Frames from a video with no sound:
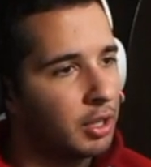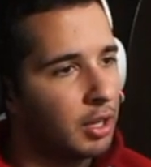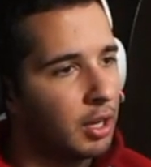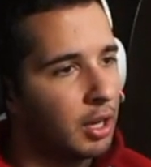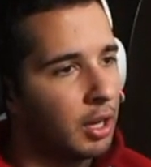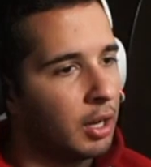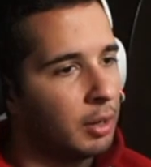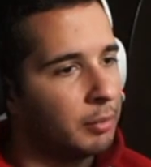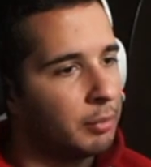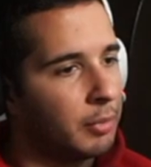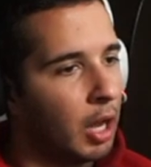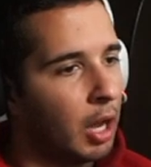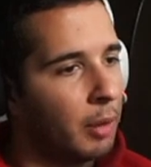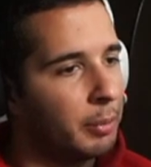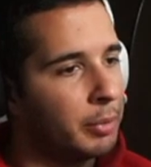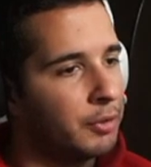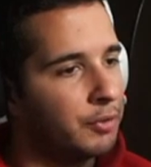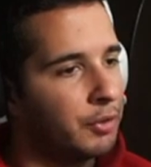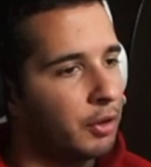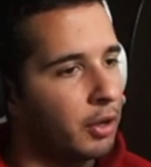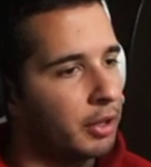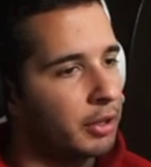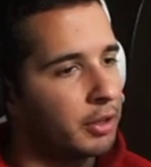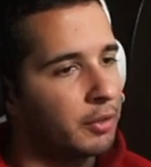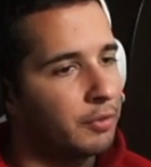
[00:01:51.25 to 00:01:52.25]
Um, that'll be
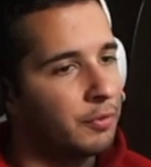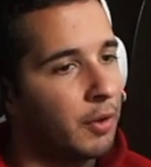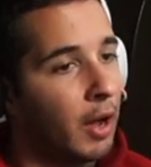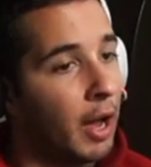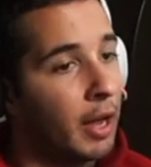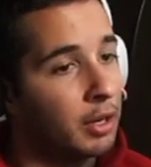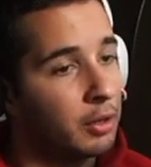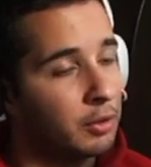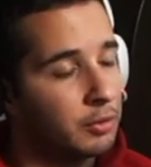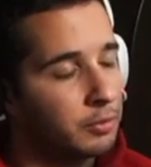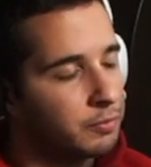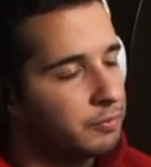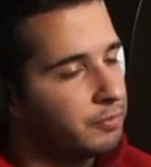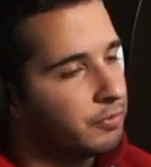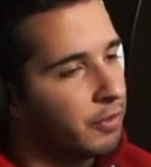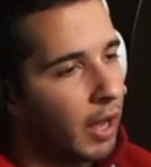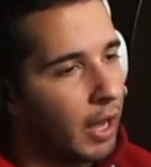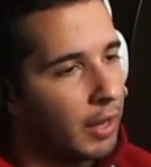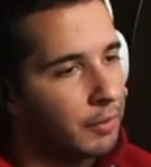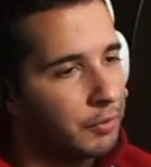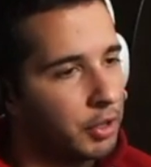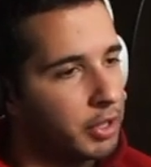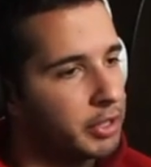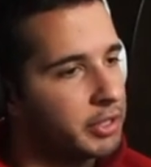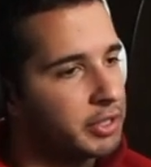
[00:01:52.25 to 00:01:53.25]
for like the final
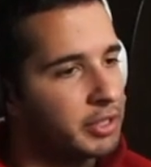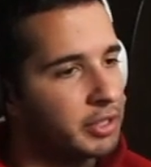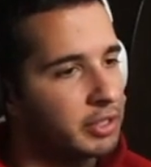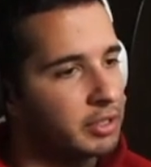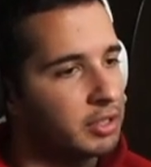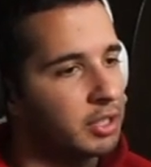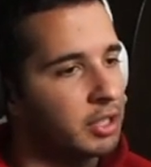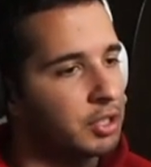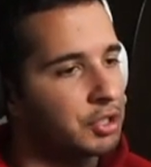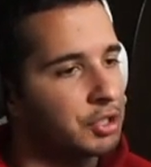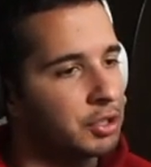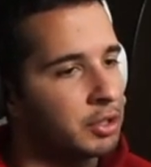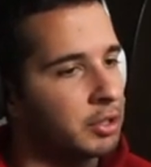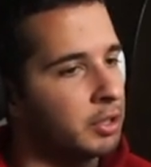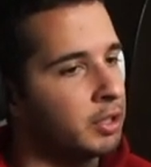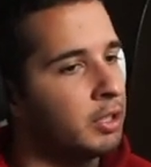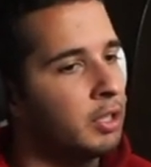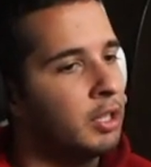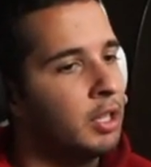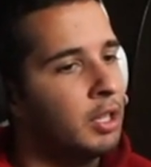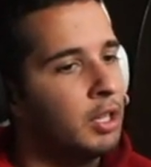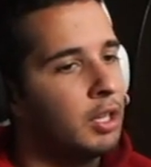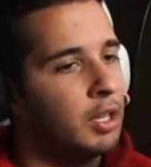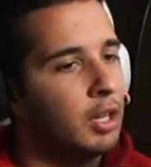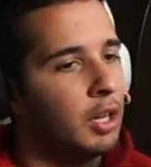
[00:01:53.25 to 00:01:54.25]
five races essentially
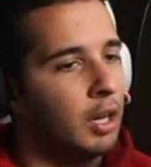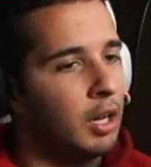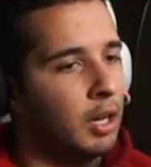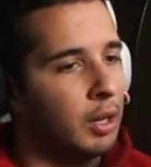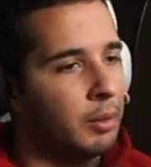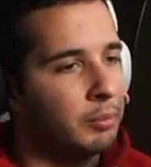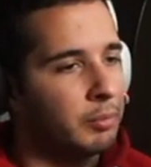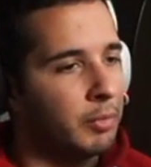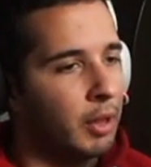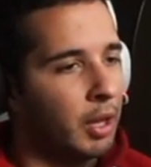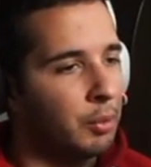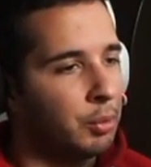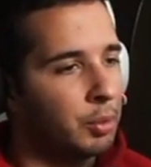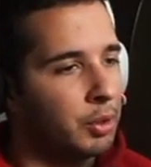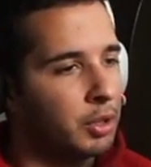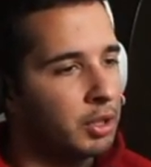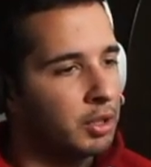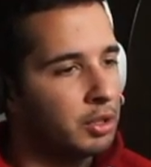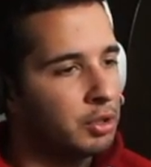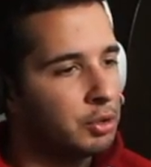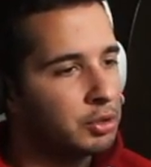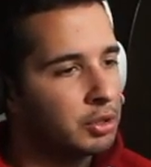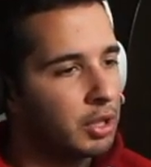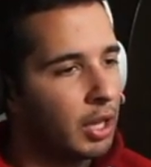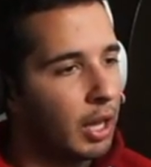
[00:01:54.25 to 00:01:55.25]
um, that we can
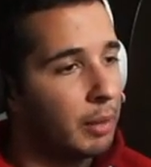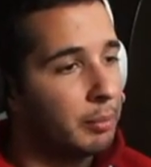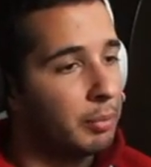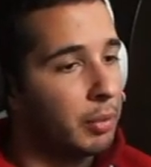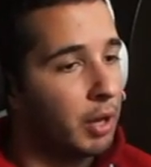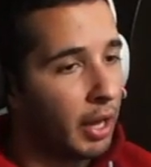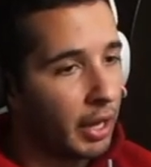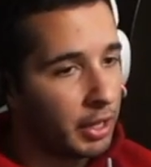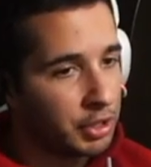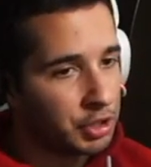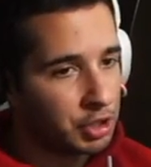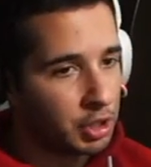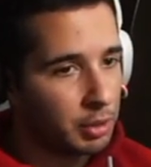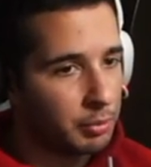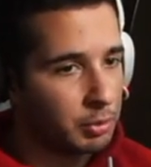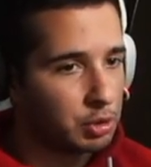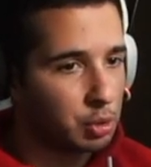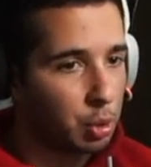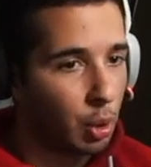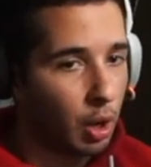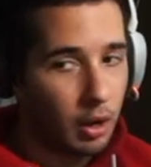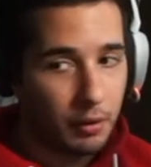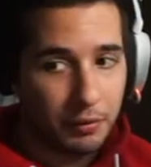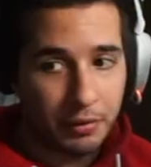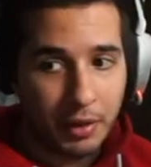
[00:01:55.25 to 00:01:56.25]
use that. But engine number
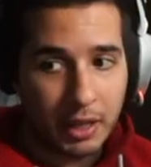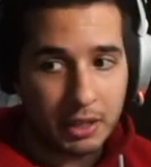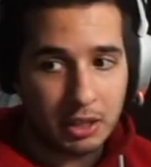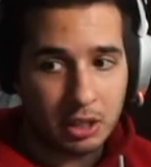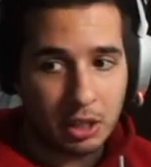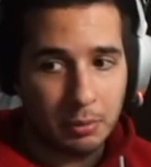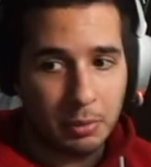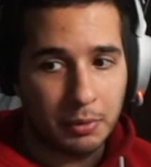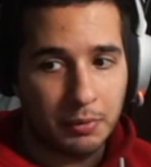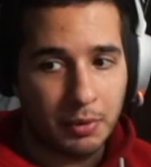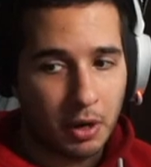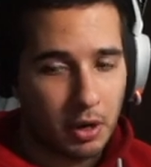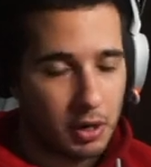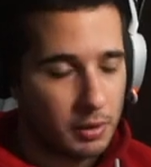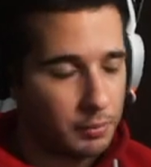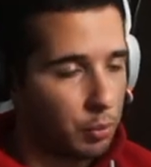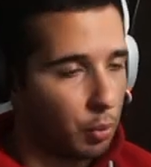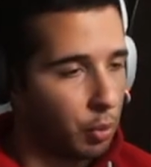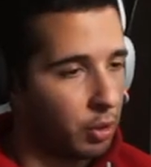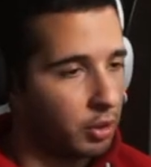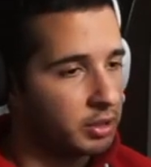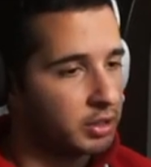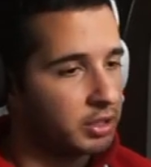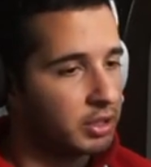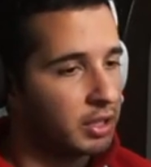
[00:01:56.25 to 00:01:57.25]
12, that's going to be very
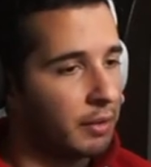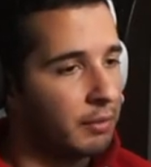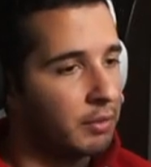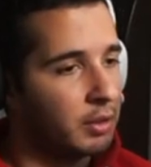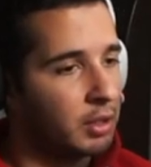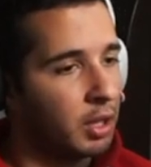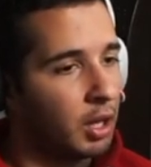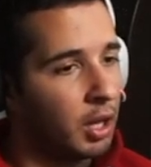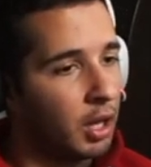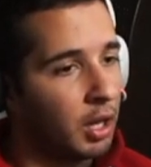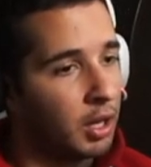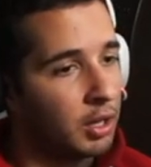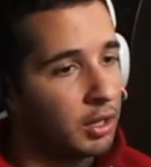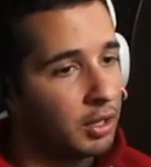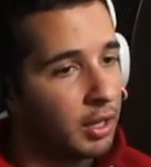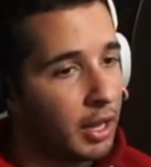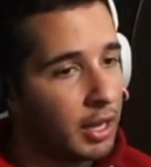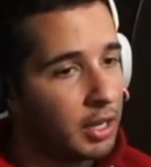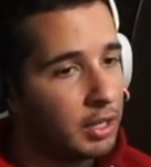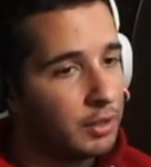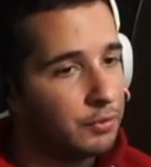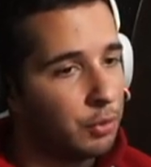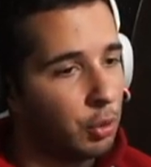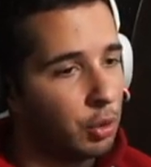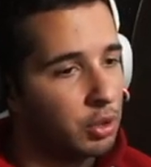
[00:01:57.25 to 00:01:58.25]
important. 70, uh,
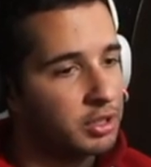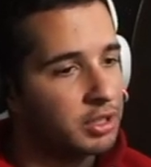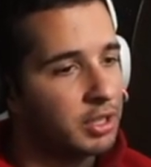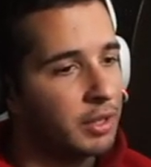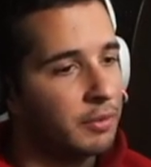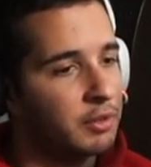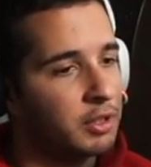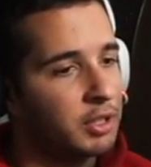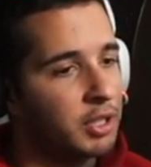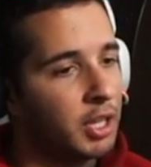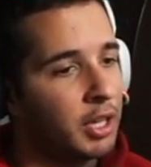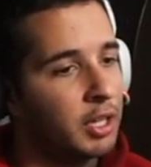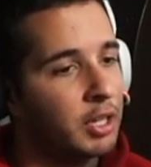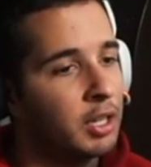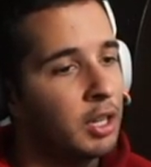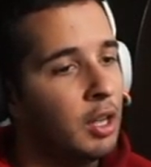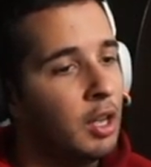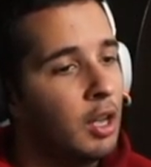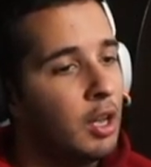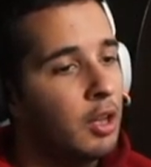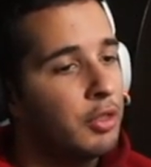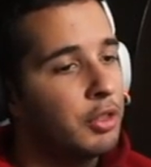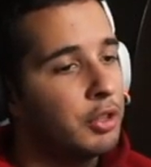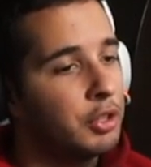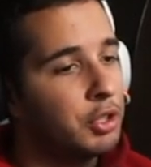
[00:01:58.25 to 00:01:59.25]
84, 78.
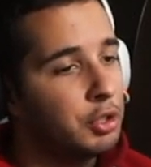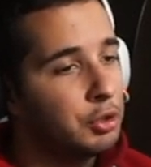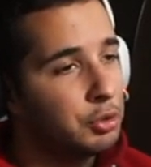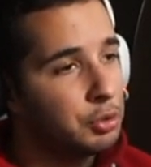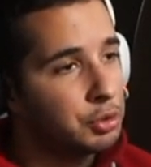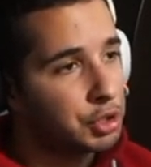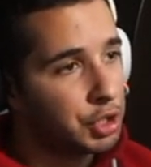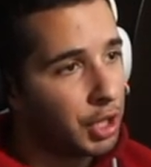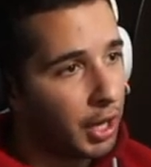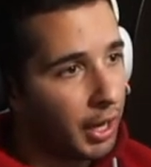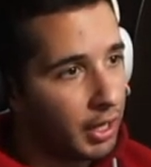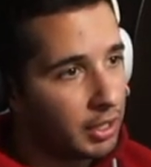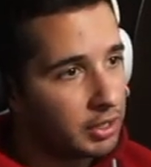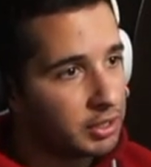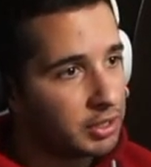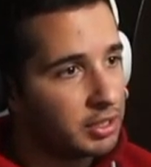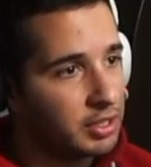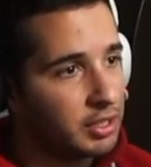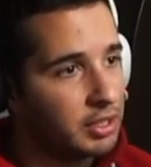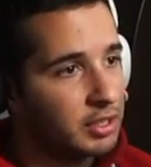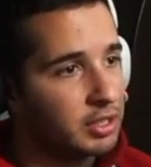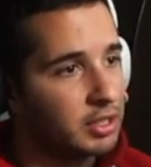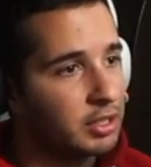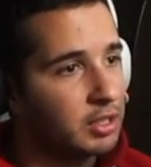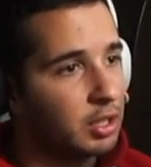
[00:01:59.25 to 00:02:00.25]
The new chassis
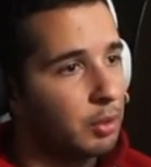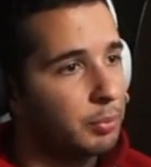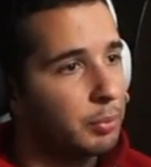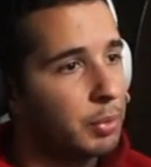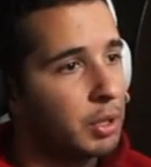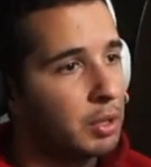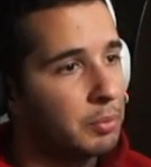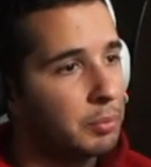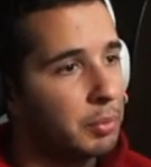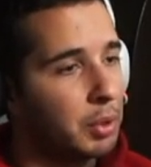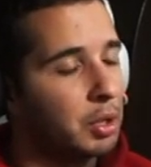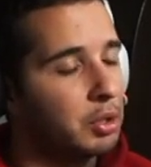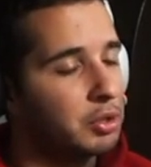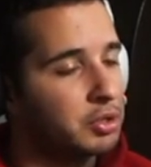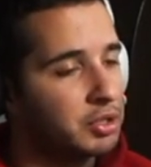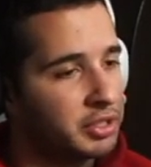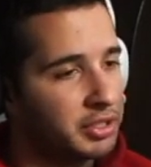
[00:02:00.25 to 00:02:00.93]
is still being built.